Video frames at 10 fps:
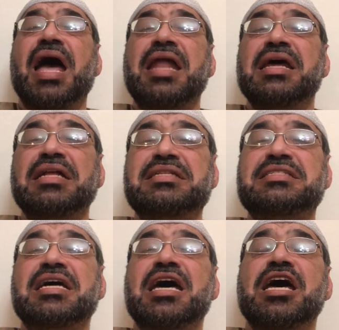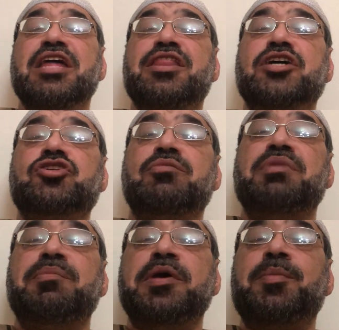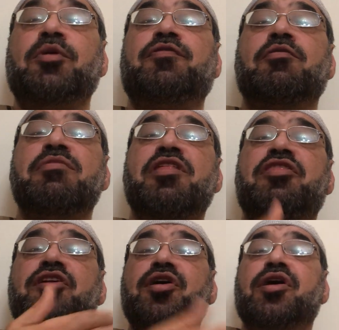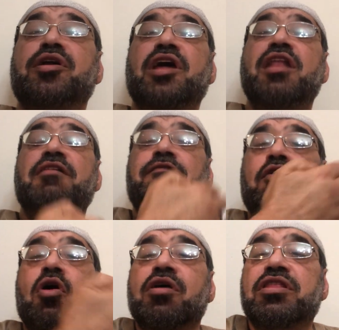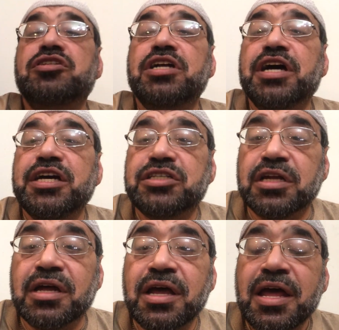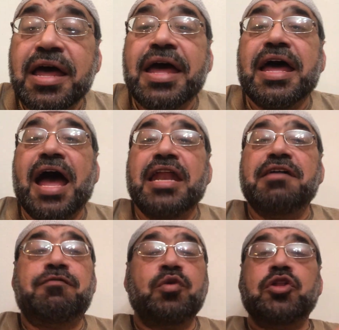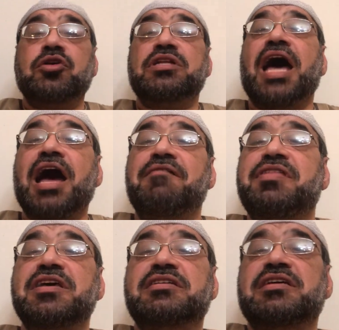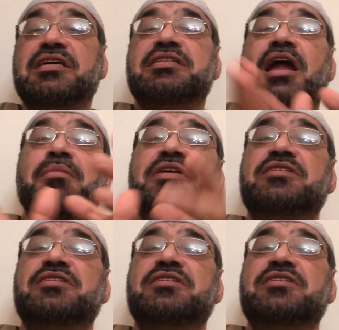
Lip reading: And there should be people from the third and the fourth generation. And if we don't have these Islamic